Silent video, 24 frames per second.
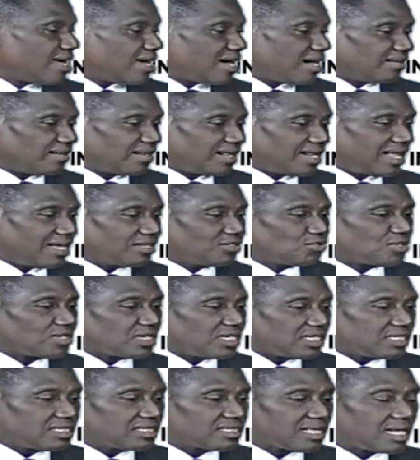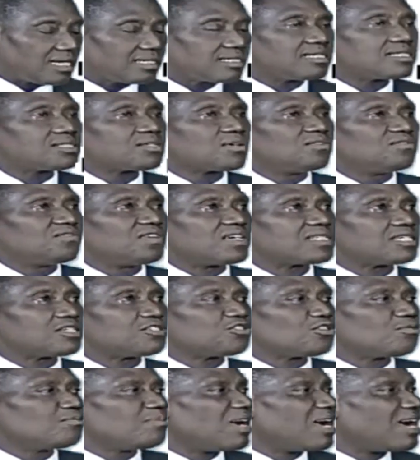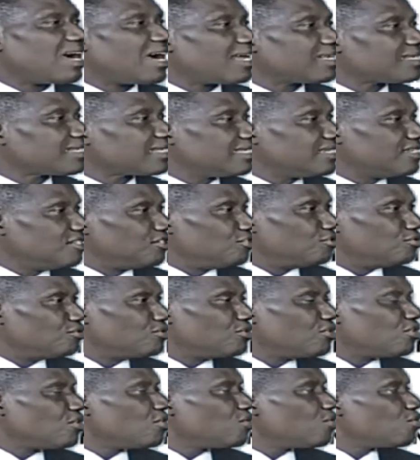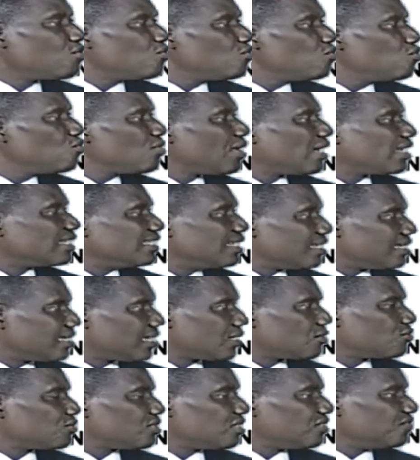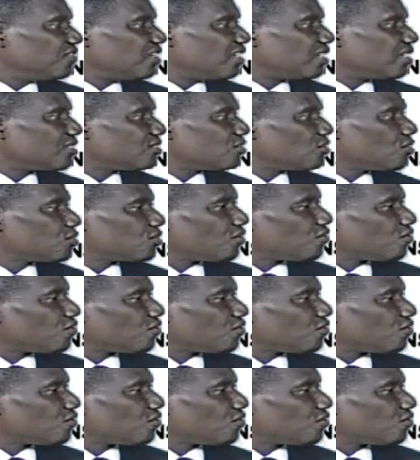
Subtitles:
And I'd like to start this conversation by asking you, who are the executive directors of